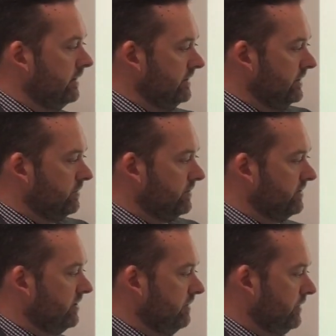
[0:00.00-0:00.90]
Is equal to
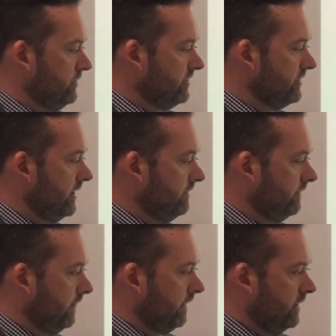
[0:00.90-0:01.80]
the sodium hydroxide,
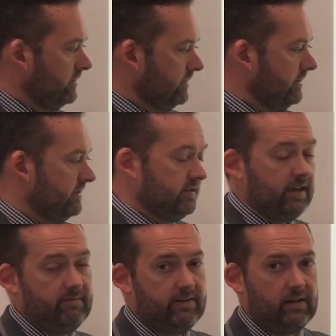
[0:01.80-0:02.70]
so it's the
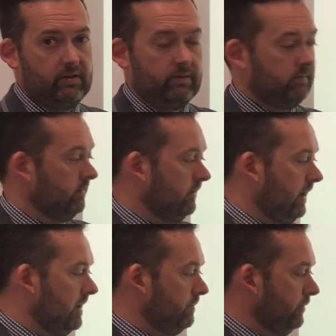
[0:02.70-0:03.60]
same value,
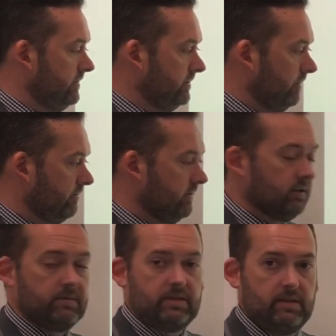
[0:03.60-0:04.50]
8.03
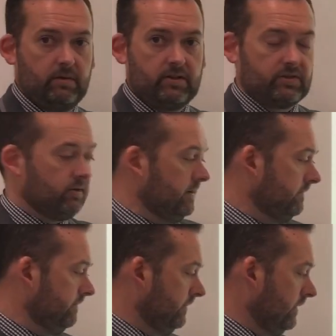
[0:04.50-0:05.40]
times 10 to the minus 3.
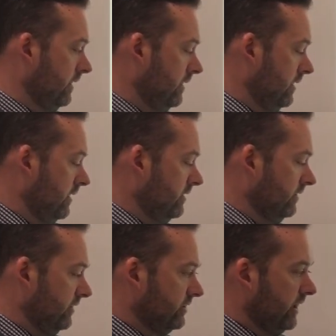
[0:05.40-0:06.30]

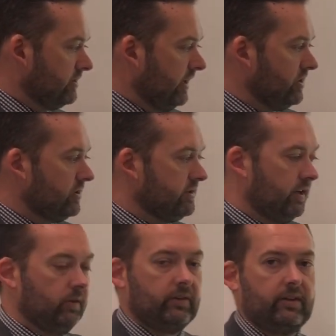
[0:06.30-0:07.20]
So the titration
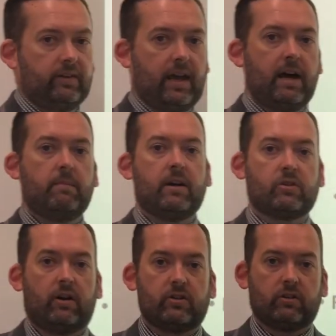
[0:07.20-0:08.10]
tells us how
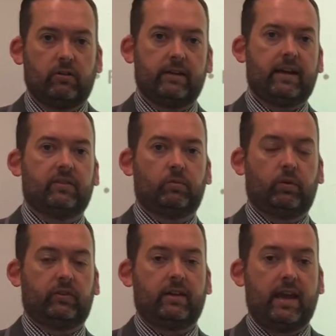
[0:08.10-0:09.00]
much hydrochloric acid
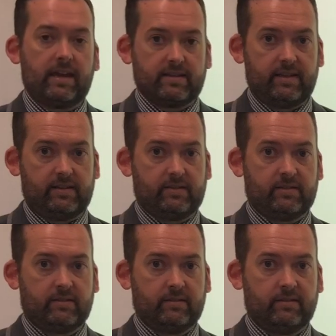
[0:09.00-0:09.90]
was in excess.